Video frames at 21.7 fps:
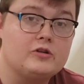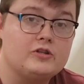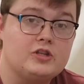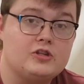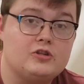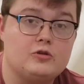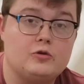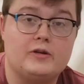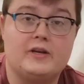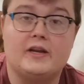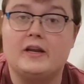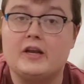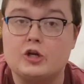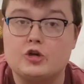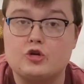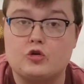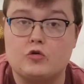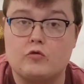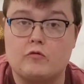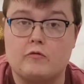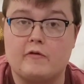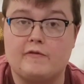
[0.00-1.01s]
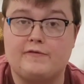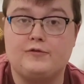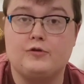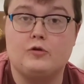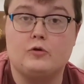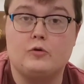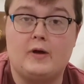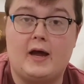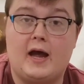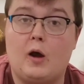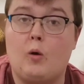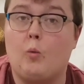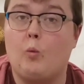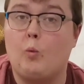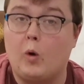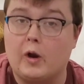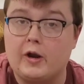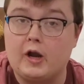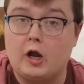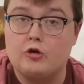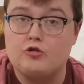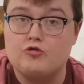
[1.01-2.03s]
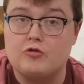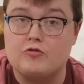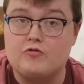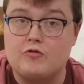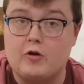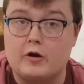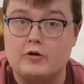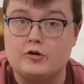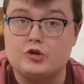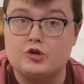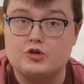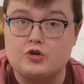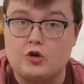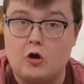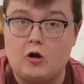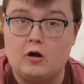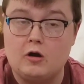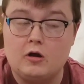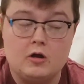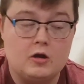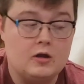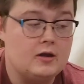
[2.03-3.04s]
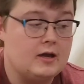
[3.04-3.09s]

to do an initial review at 100 rounds shot.